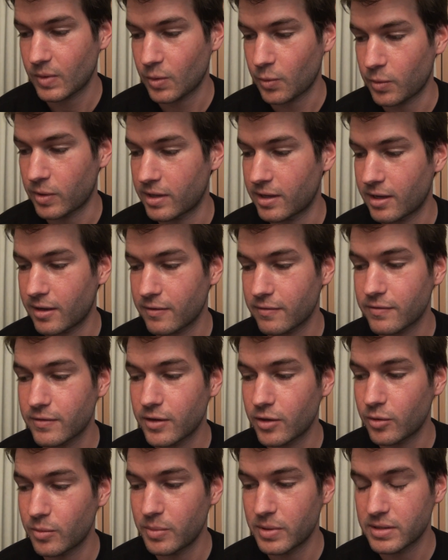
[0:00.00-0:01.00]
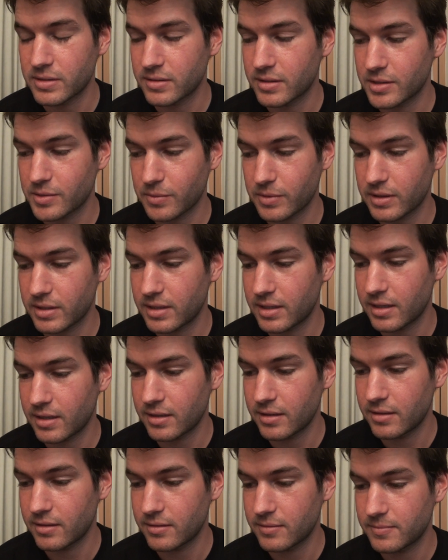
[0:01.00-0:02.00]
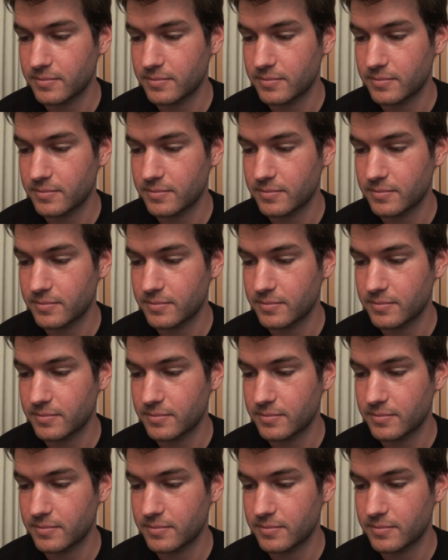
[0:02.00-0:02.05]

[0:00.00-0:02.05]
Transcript: We have no business with the dead.